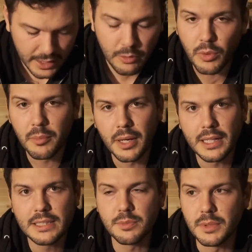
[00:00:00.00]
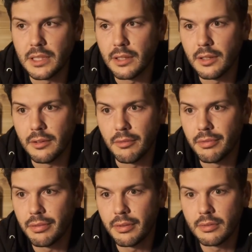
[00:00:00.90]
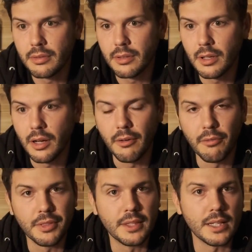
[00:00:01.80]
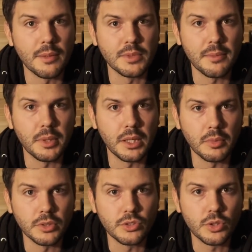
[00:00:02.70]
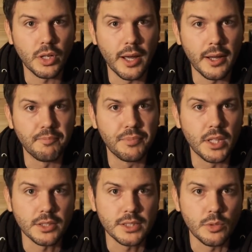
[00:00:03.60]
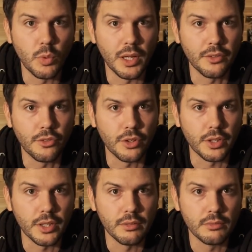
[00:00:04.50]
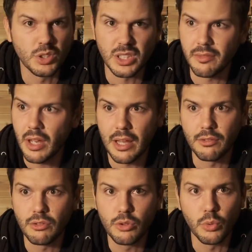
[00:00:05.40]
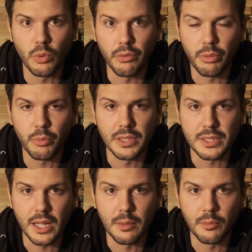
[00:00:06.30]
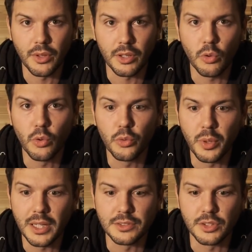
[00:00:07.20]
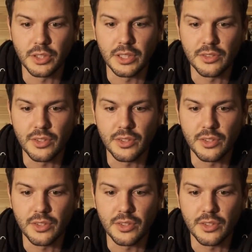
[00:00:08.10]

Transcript: It reminds me of times I've been able to try Dusty Wild Turkey, which I've had 2 or 3 times, like old Wild Turkey